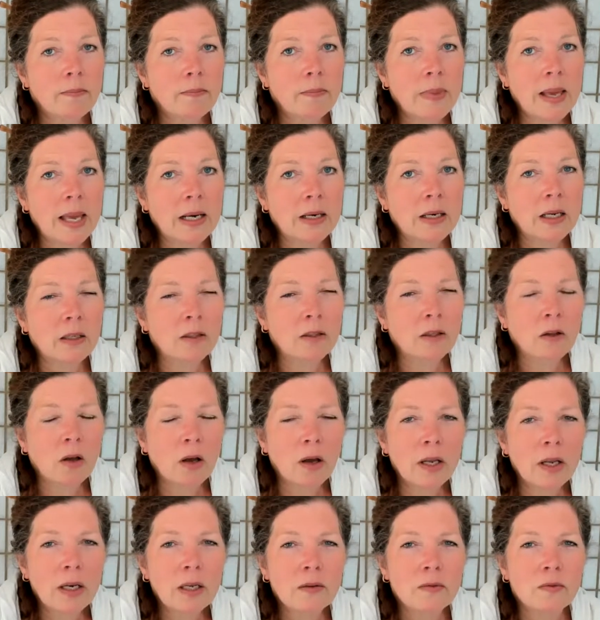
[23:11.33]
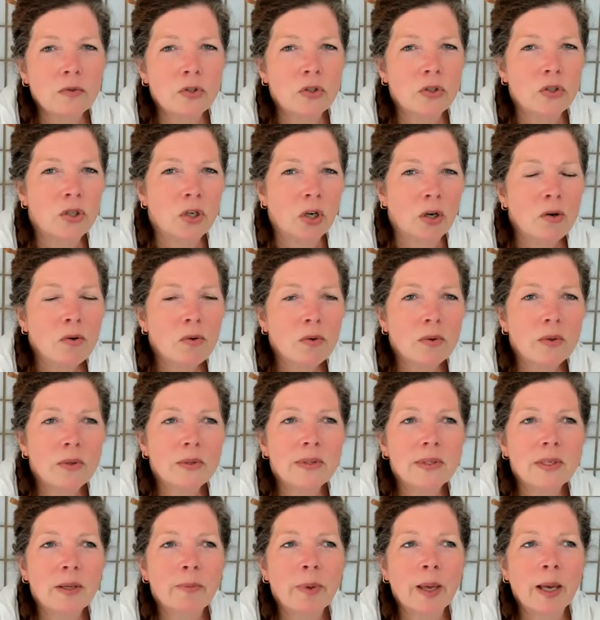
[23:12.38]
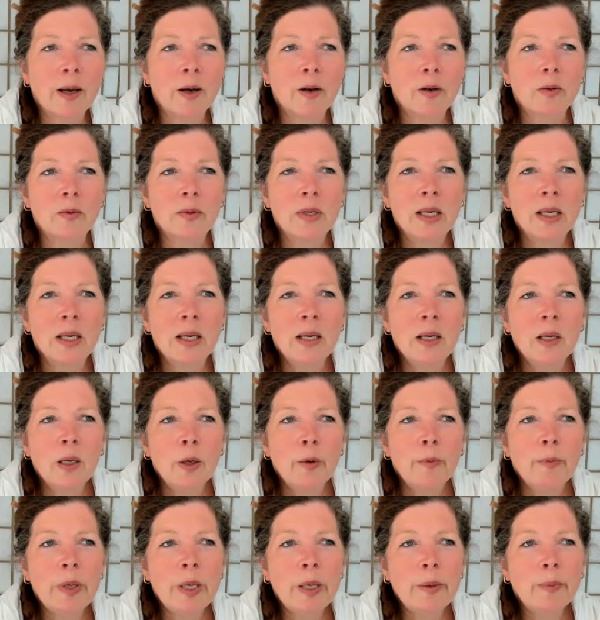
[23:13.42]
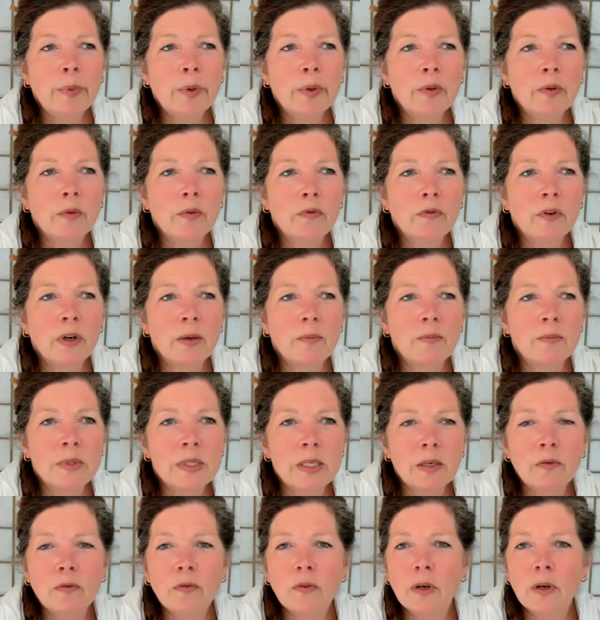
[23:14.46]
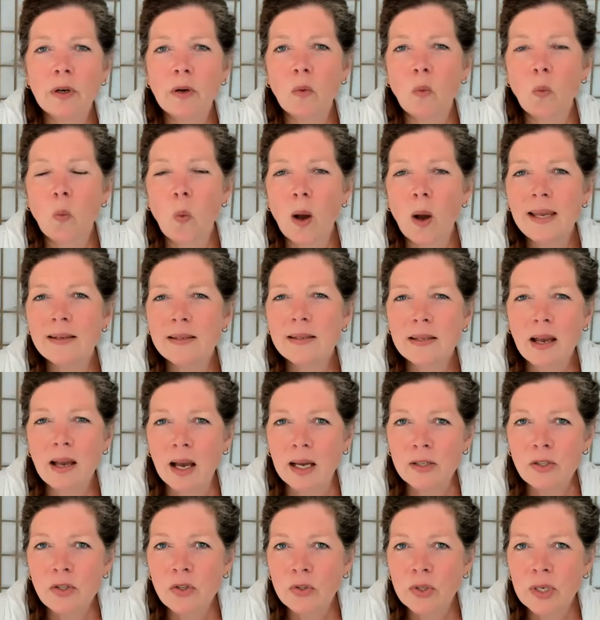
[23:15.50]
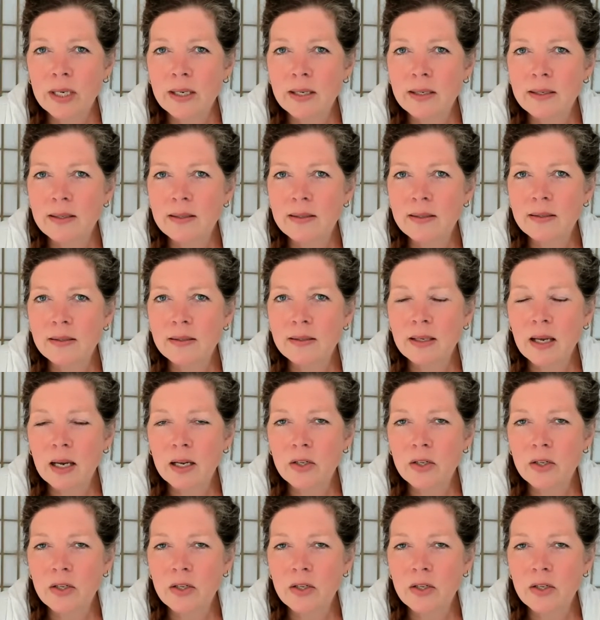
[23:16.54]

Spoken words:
and a lot of jokes about people from different white countries,